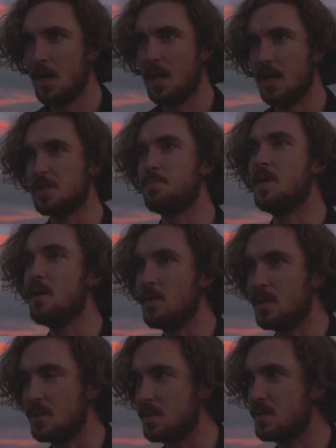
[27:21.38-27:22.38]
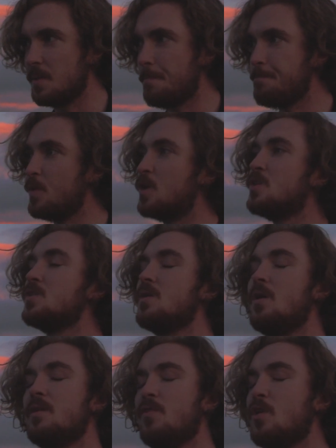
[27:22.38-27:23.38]
experience, because
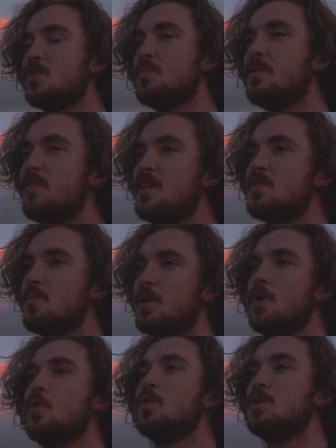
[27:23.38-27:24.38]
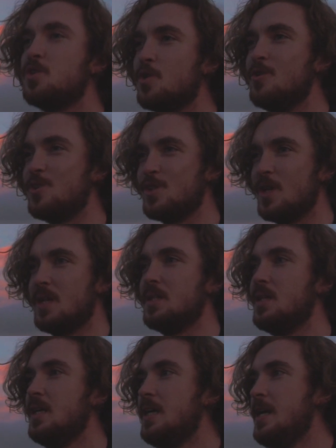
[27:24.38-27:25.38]
I've also been faced with my own issues
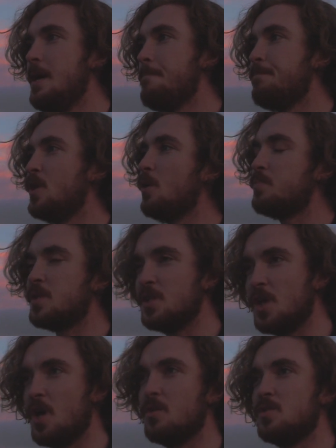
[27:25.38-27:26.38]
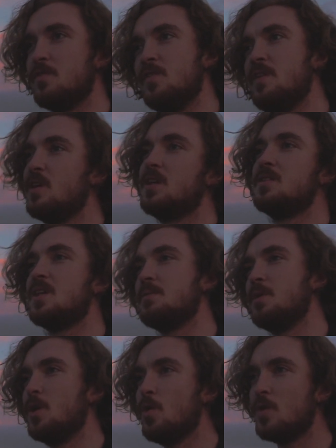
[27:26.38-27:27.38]
and the ups and downs of living inside
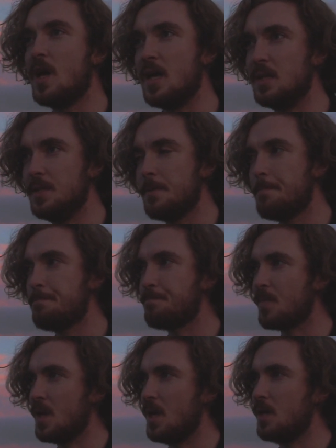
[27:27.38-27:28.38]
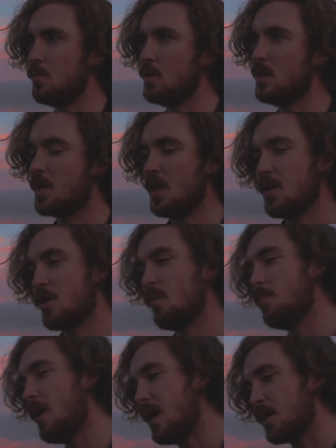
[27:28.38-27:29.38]
my own head. And when you kind of
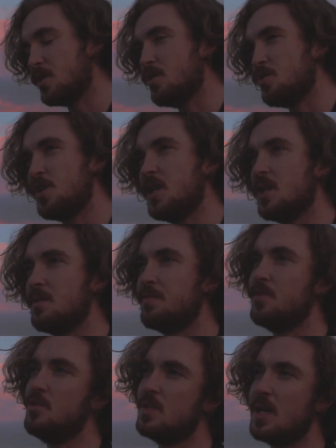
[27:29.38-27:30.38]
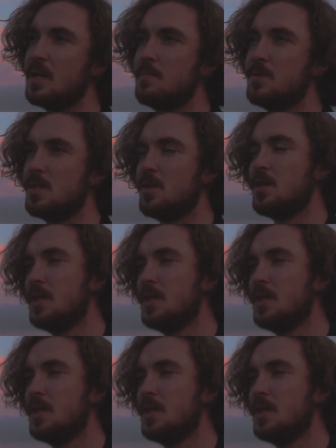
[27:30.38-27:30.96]
come back on your shield a few times, and